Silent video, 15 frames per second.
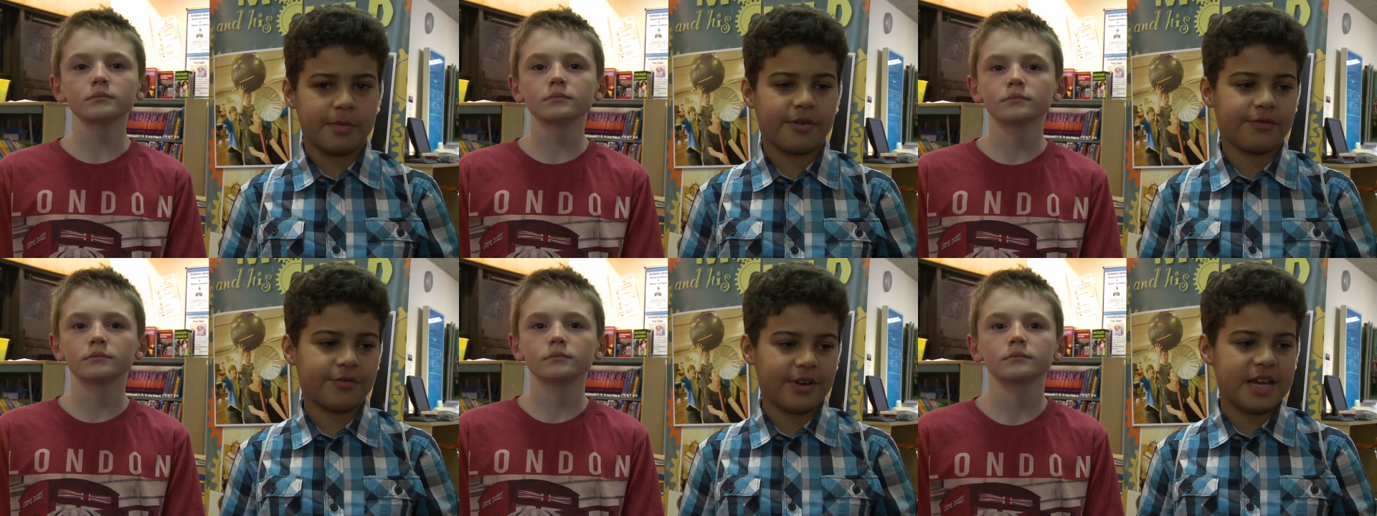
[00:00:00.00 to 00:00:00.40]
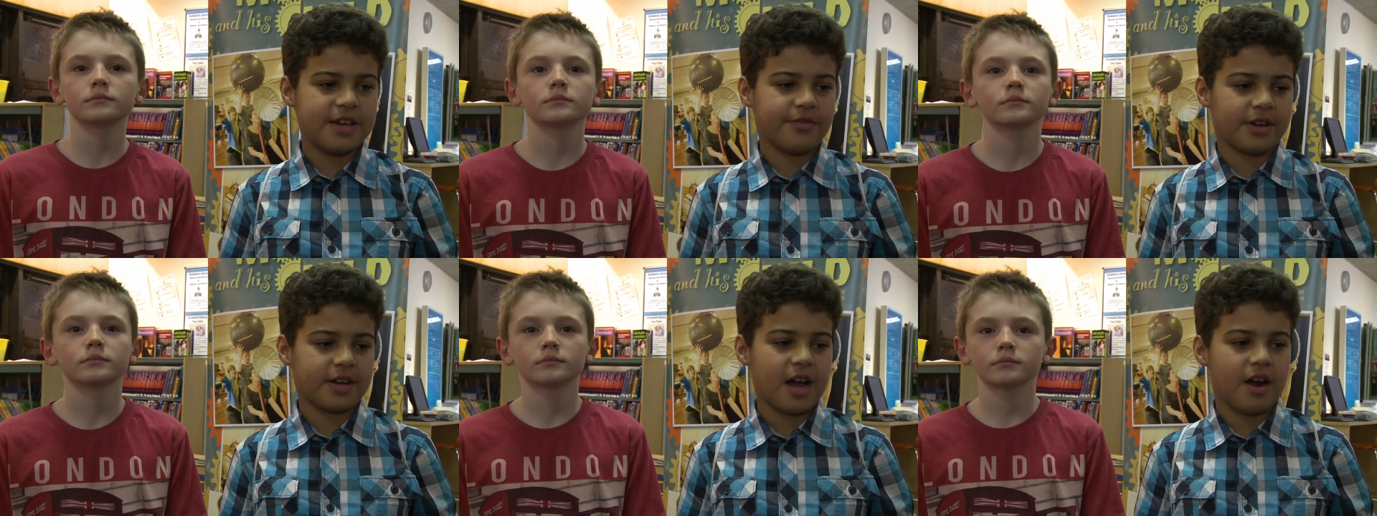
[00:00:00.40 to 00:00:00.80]
Speaker 1: of my
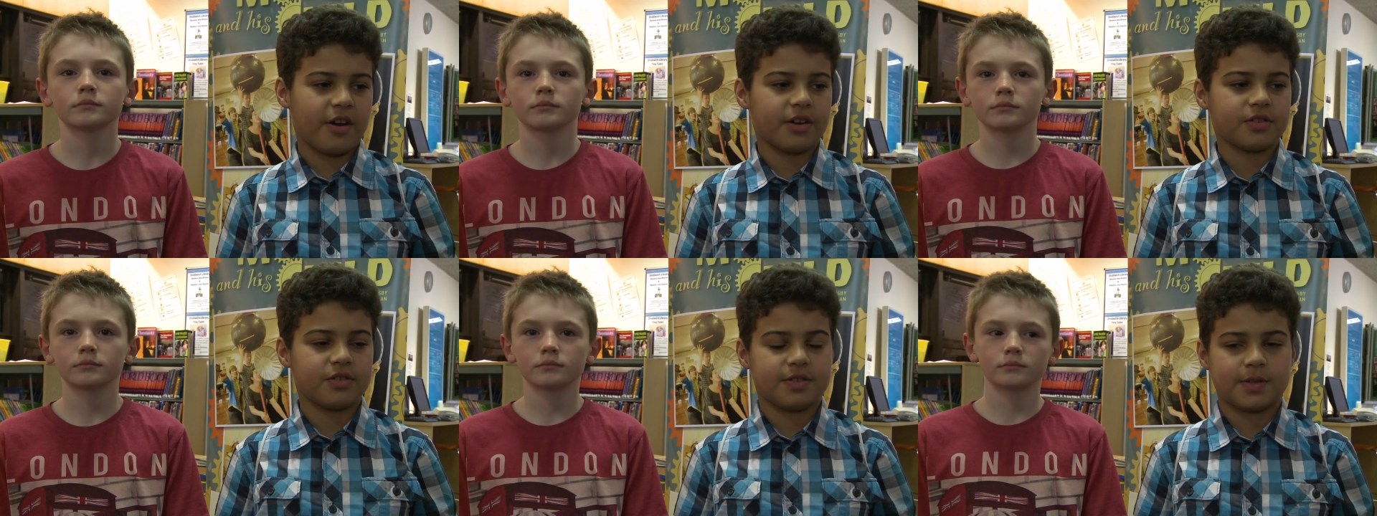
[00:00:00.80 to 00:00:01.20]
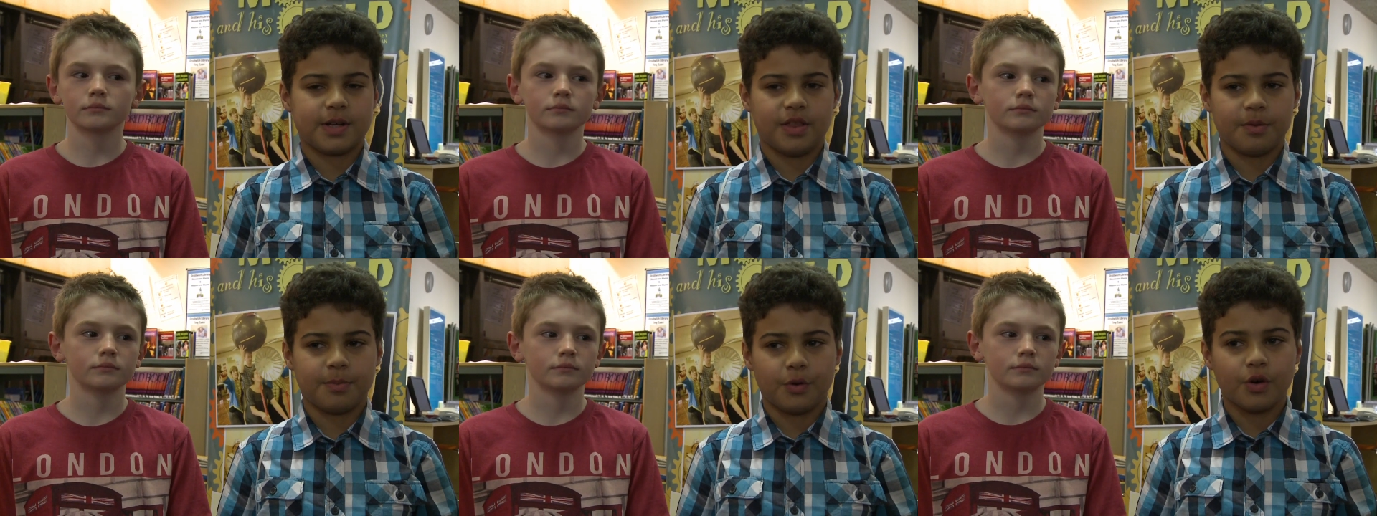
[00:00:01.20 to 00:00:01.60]
favourite characters
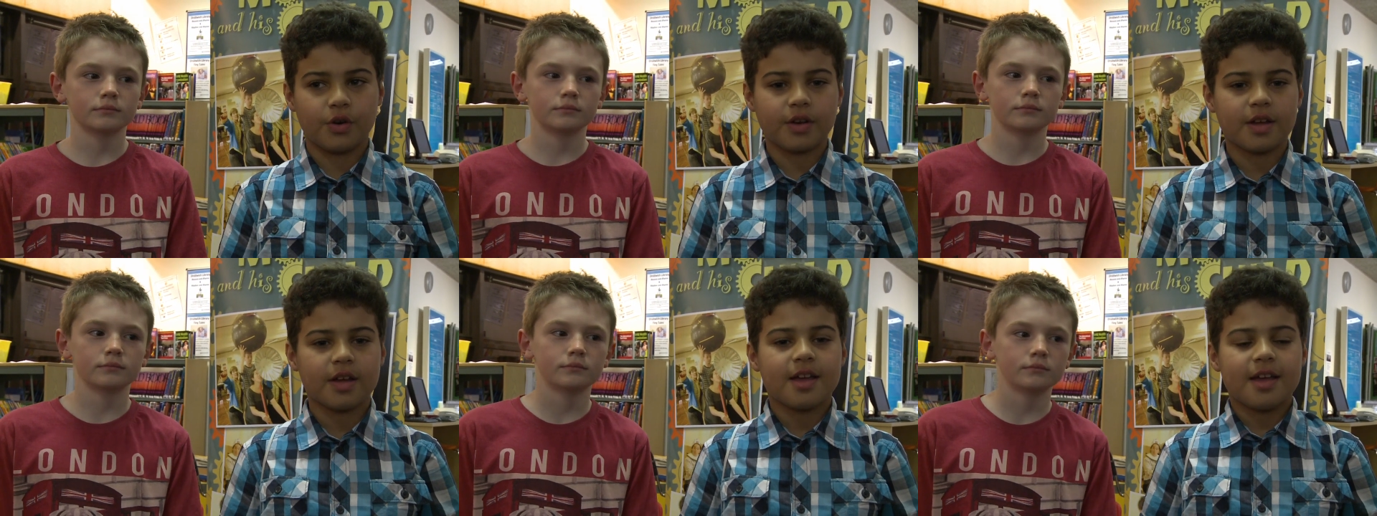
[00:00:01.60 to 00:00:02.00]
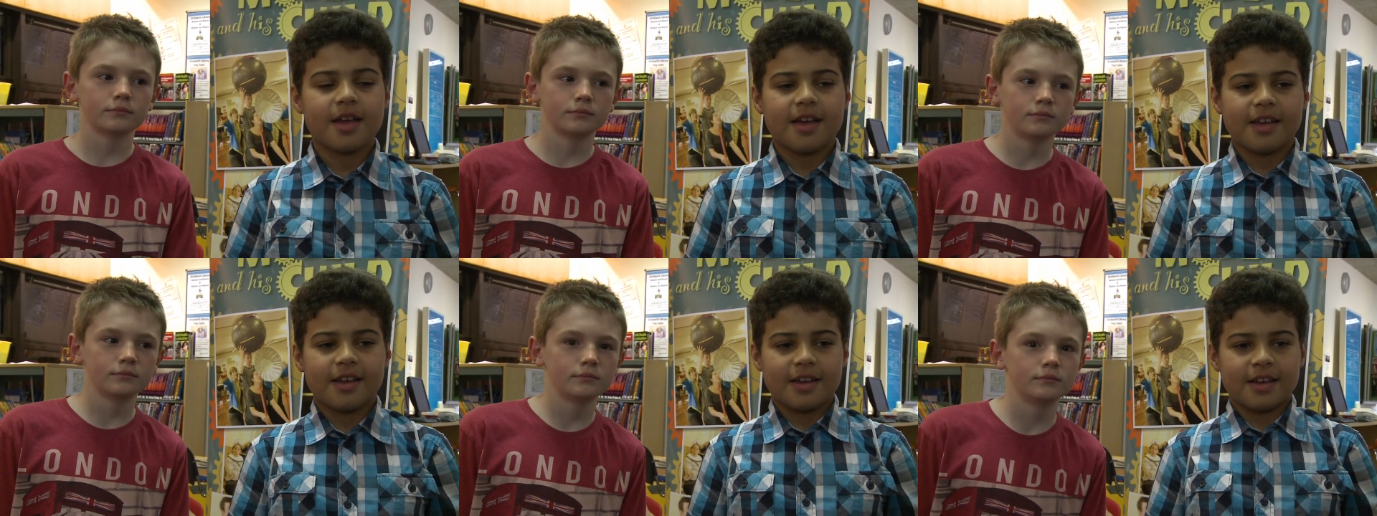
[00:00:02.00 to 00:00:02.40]
throughout the book.
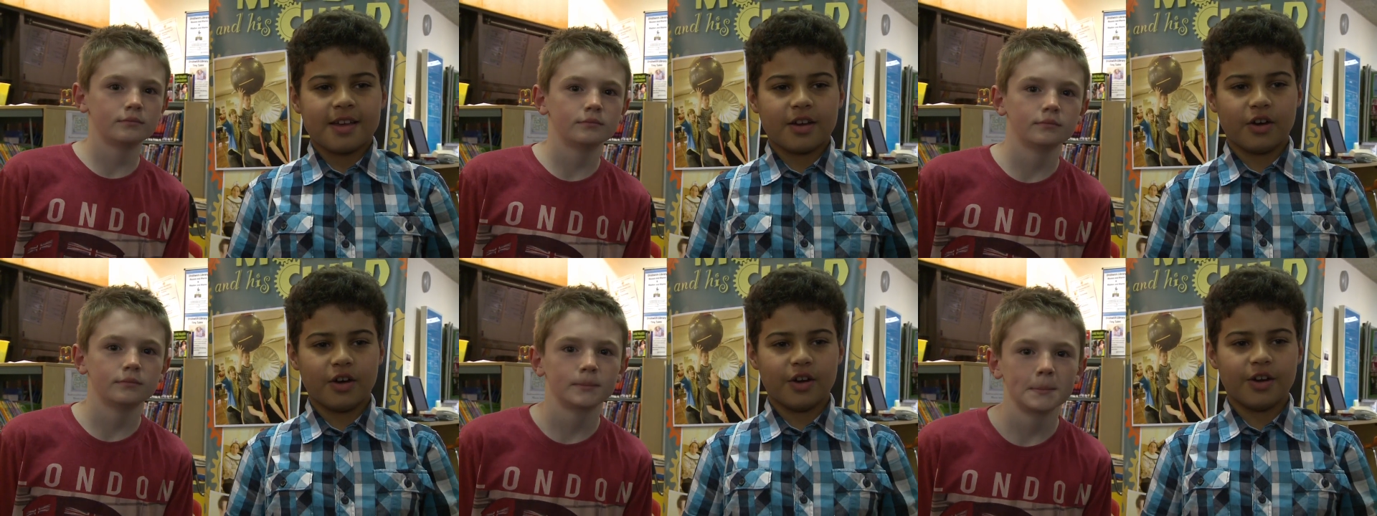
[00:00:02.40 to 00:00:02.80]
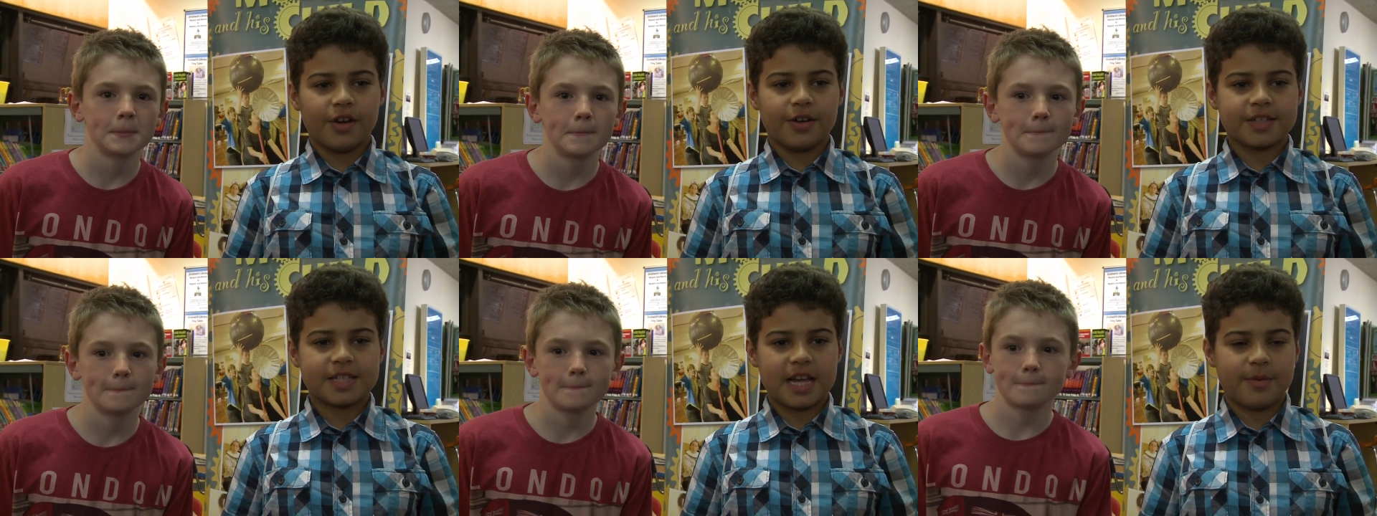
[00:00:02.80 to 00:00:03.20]

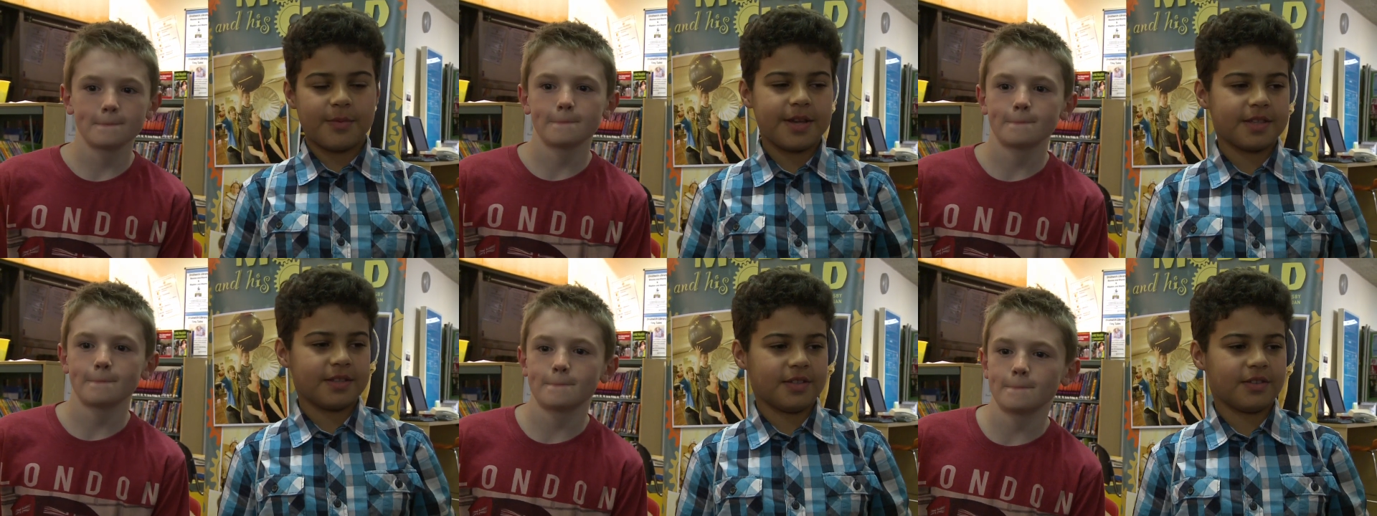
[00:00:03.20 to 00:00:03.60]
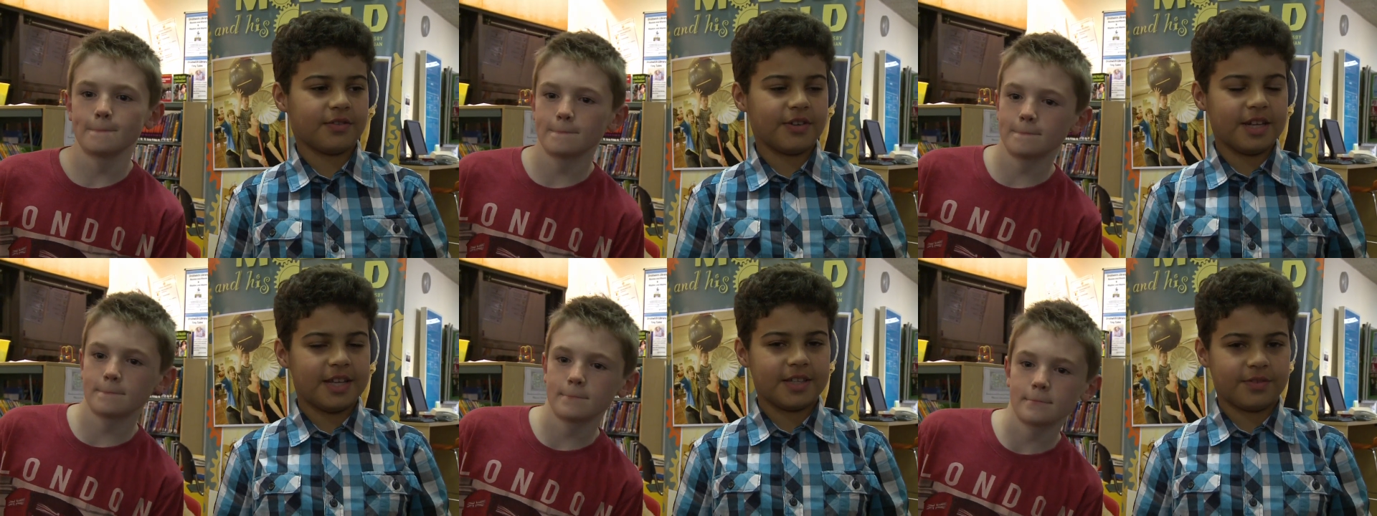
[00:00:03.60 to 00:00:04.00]
Uh, same reasons as
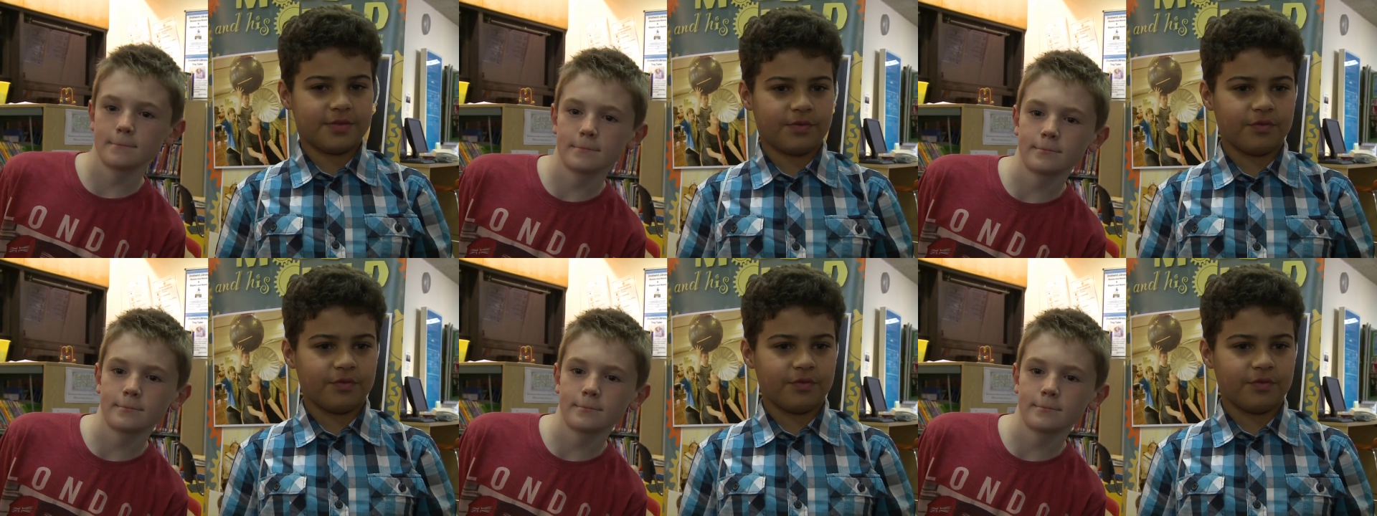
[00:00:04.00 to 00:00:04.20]
Finn, he's